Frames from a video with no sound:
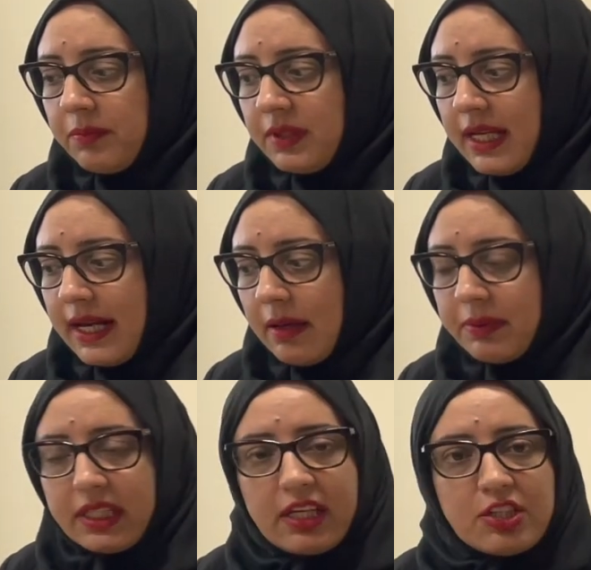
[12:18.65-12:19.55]
that
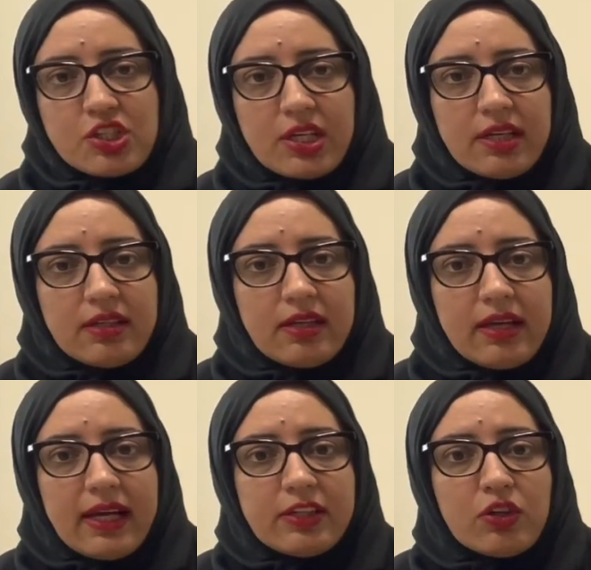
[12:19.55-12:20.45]
application,
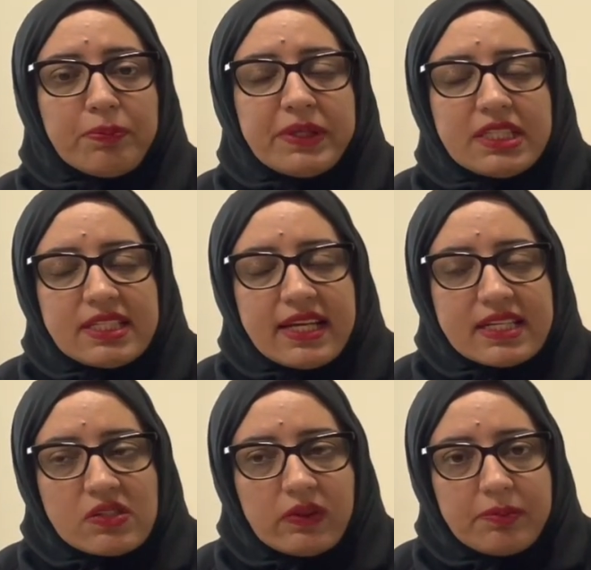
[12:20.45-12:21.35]
and your PTS
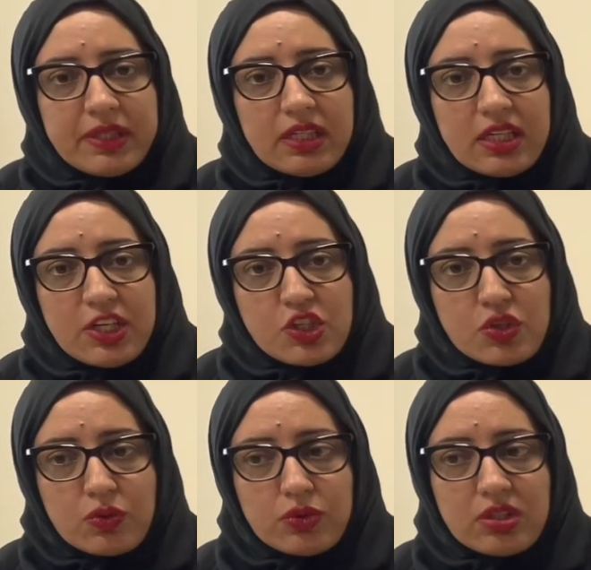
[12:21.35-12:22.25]
will be
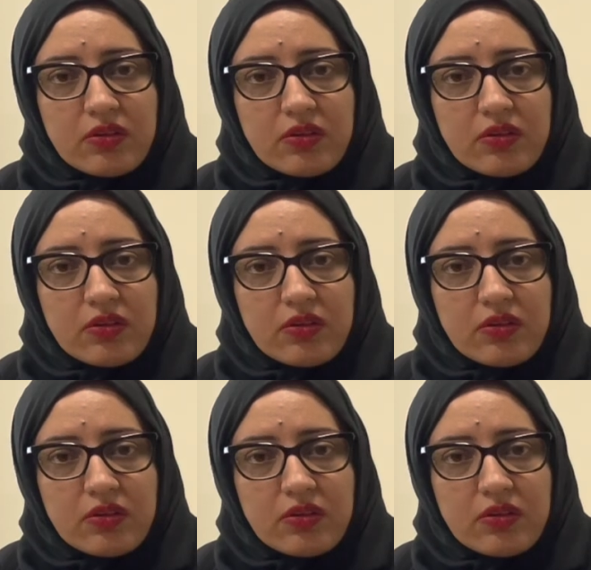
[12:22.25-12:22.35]
issued